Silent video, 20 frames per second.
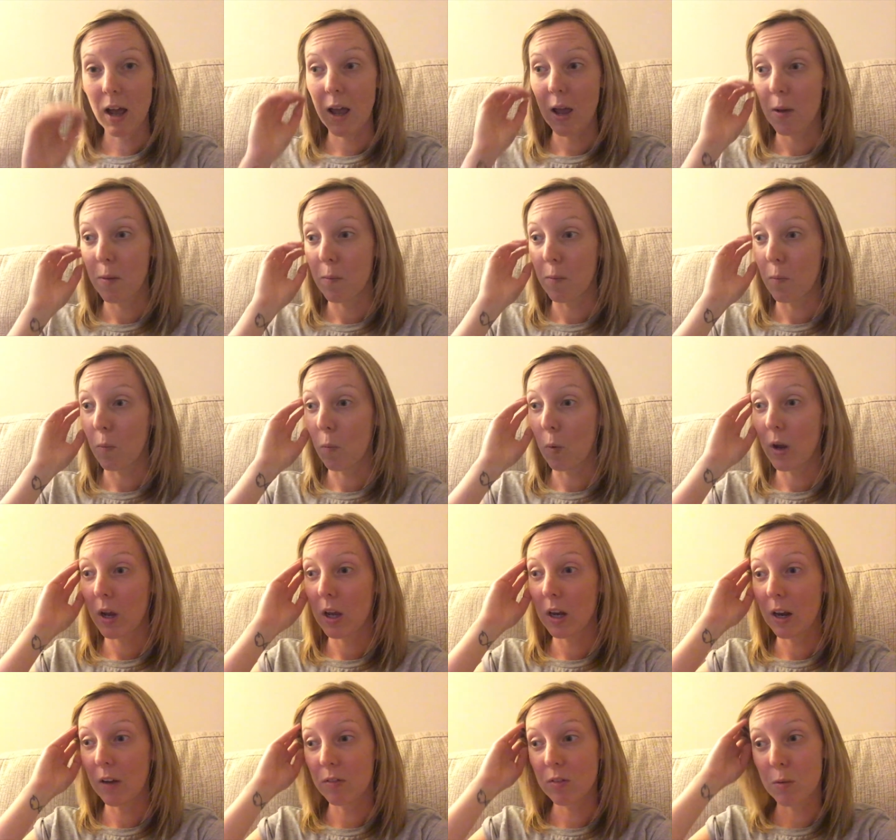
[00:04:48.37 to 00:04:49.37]
We're
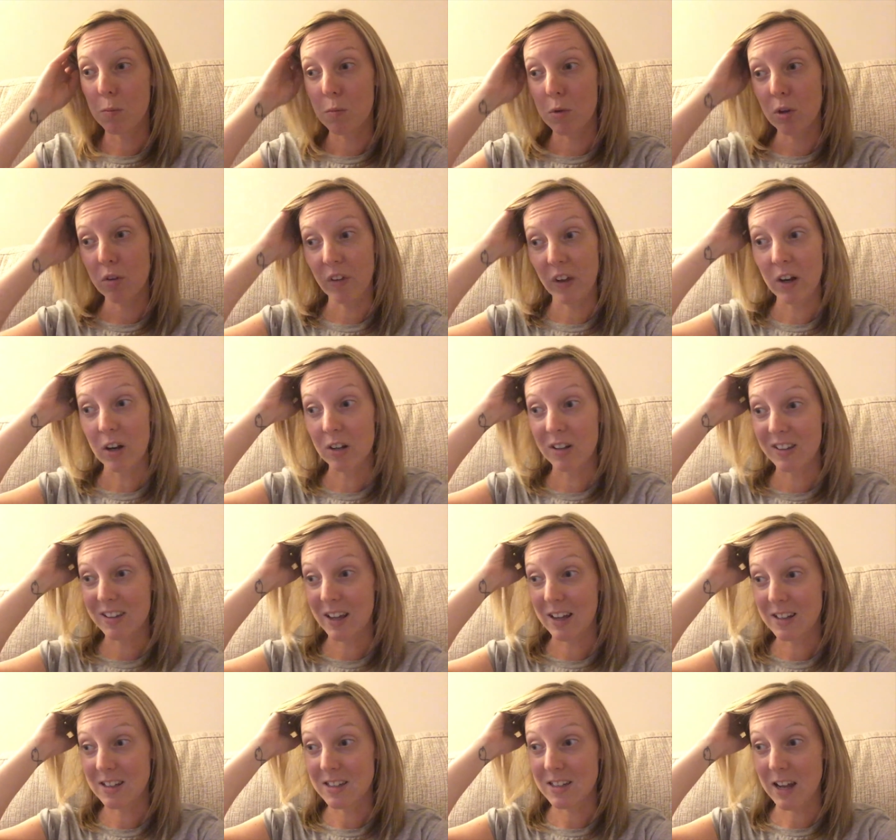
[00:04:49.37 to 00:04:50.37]
going to have to move in on
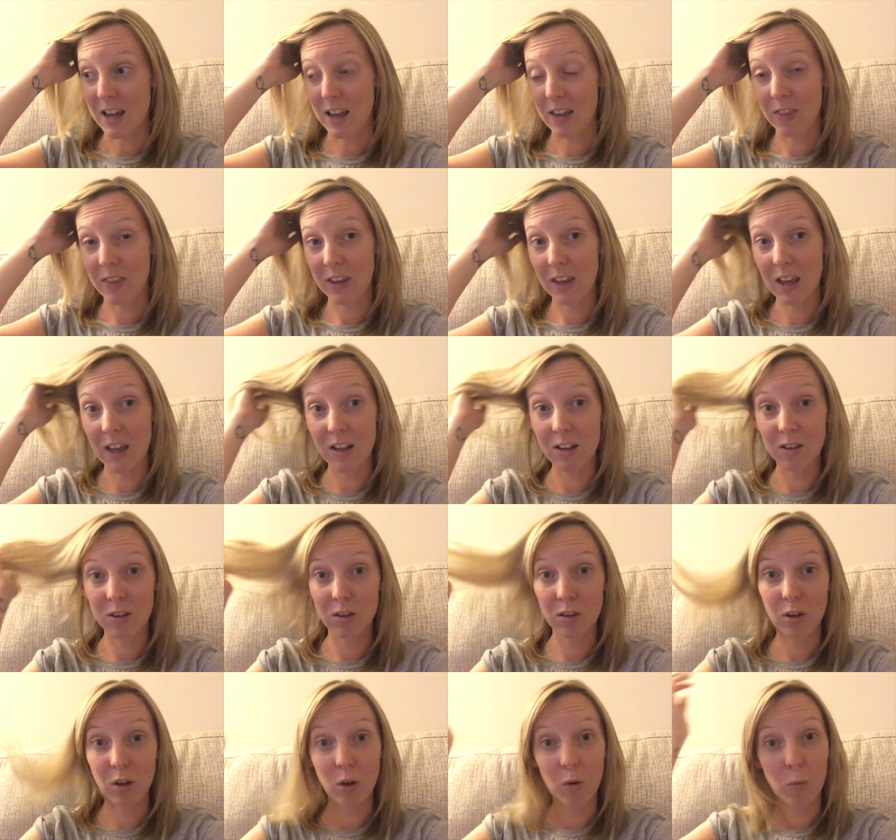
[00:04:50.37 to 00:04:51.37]
Saturday. The
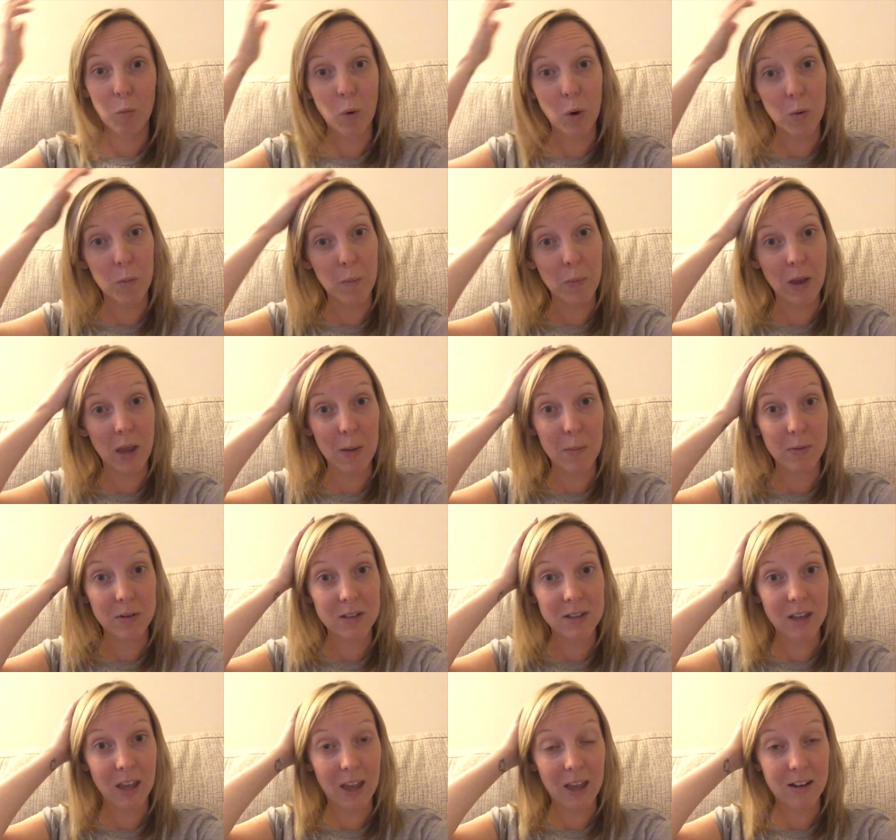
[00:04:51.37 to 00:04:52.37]
kids won't be able
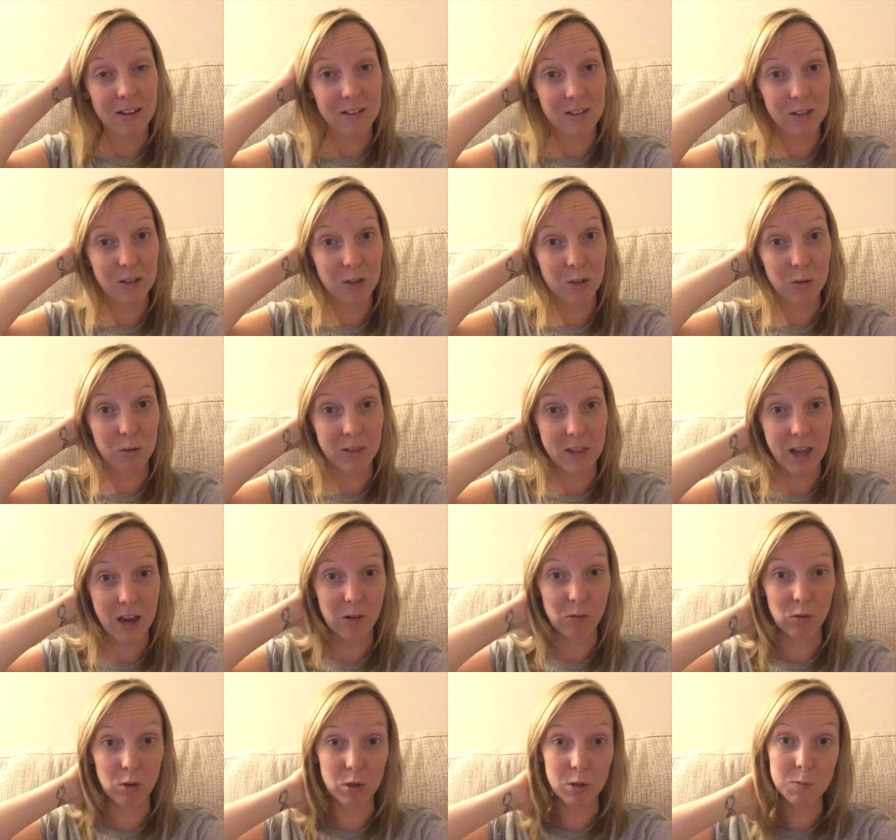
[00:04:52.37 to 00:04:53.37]
to get into
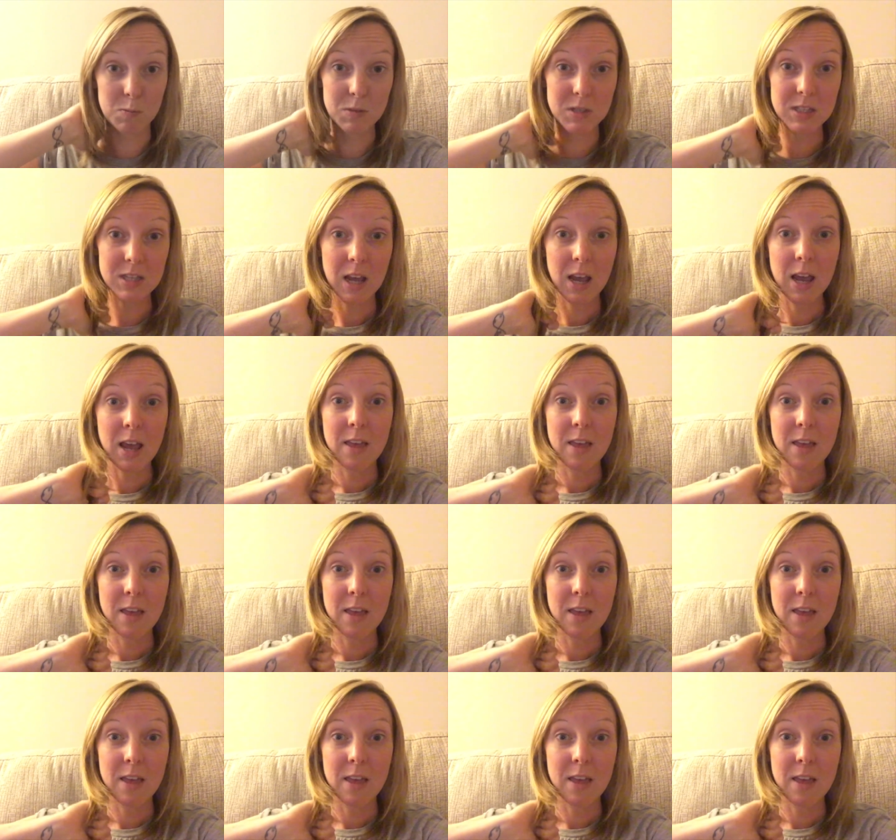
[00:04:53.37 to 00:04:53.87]
their rooms.